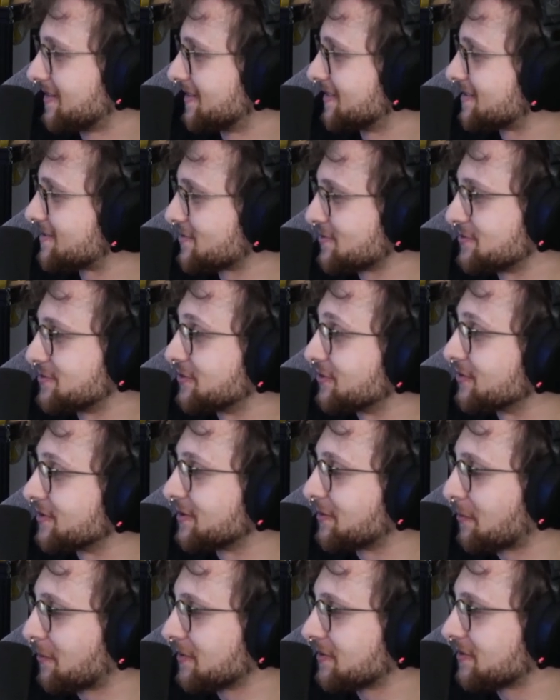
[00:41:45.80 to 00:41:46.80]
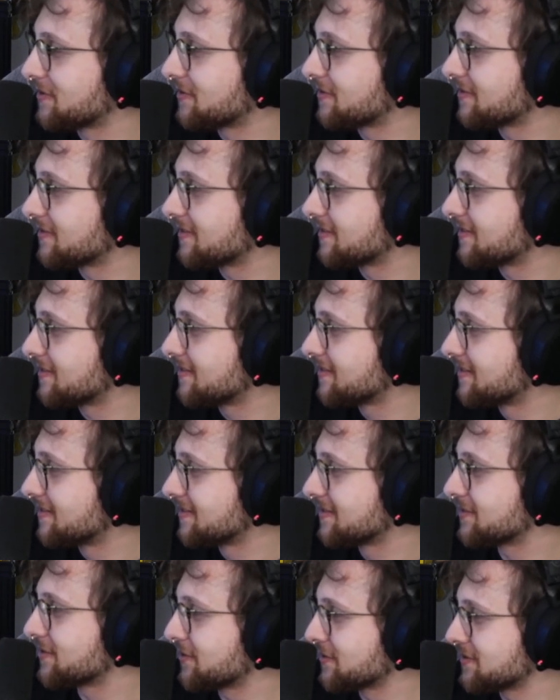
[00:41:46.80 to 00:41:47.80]
So Julian, what's
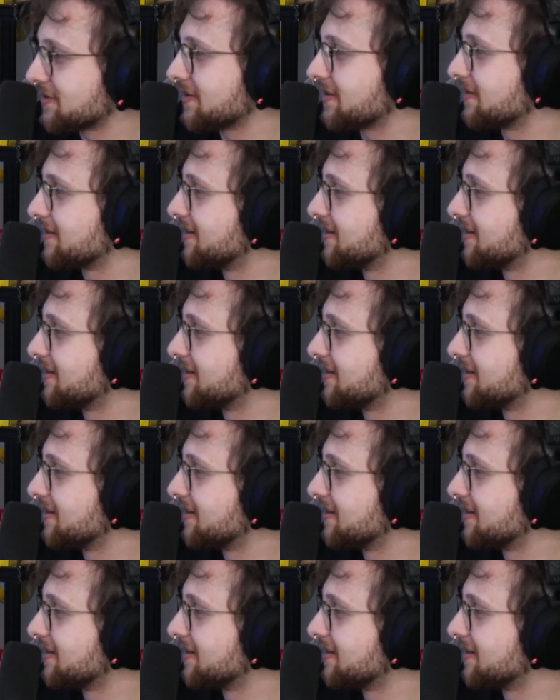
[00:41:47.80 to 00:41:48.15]
sorry, you go.